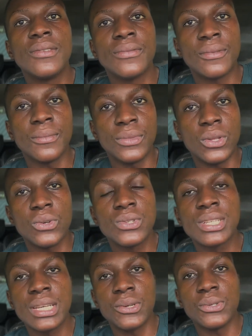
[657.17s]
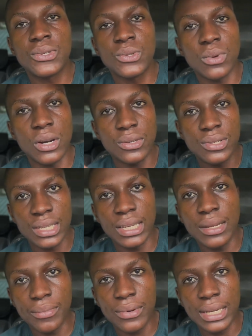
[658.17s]
from those skills whilst in
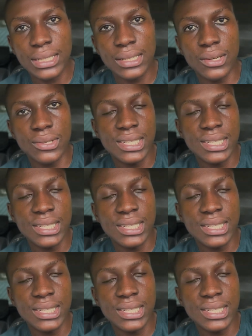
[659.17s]
a practical